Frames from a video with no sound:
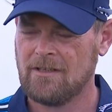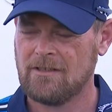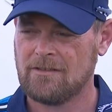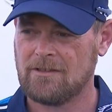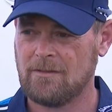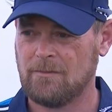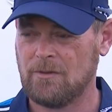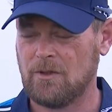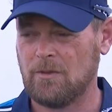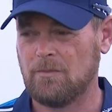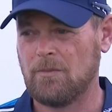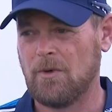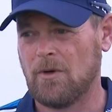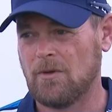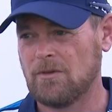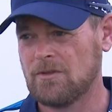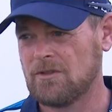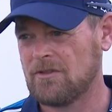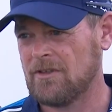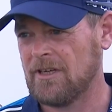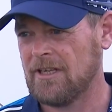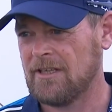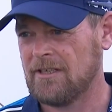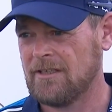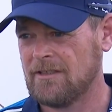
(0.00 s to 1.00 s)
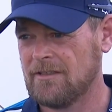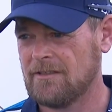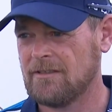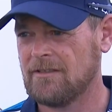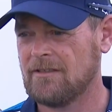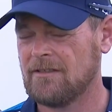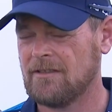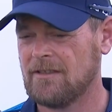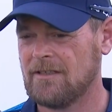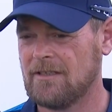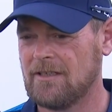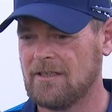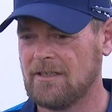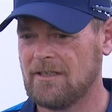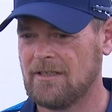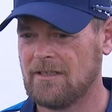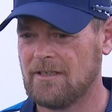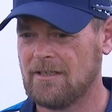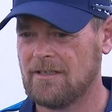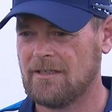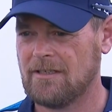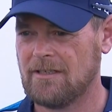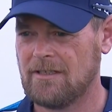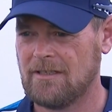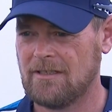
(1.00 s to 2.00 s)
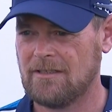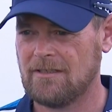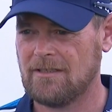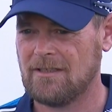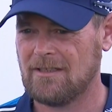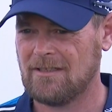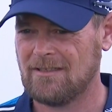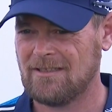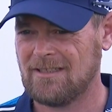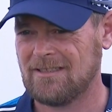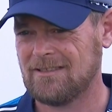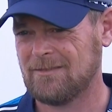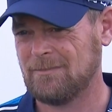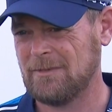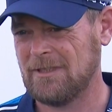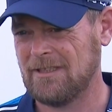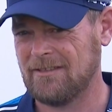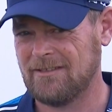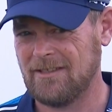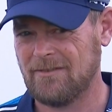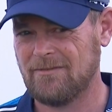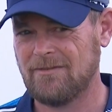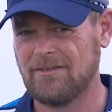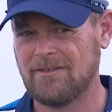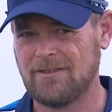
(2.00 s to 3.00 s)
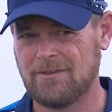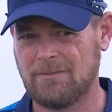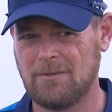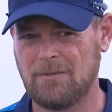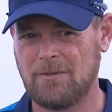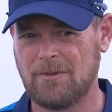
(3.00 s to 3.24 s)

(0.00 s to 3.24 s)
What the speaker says: some good ball striking, and that's been the difference.